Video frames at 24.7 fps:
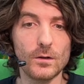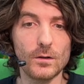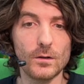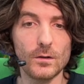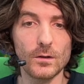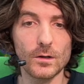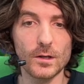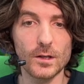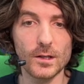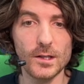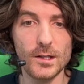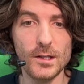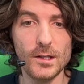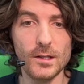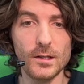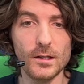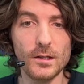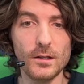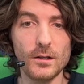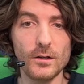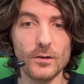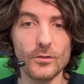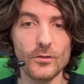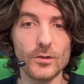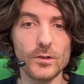or
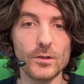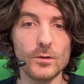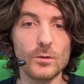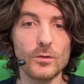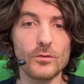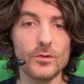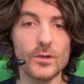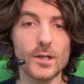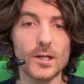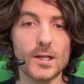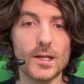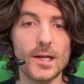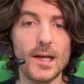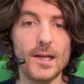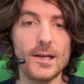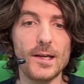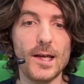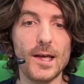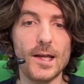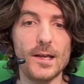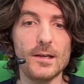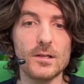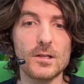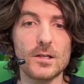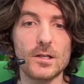here, the user can
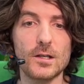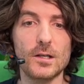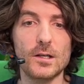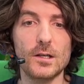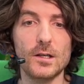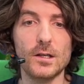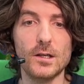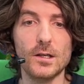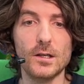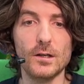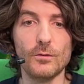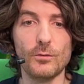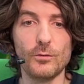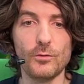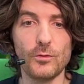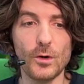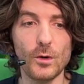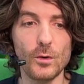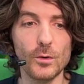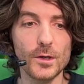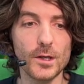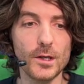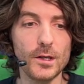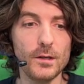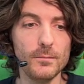enter a
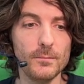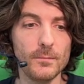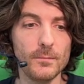folder,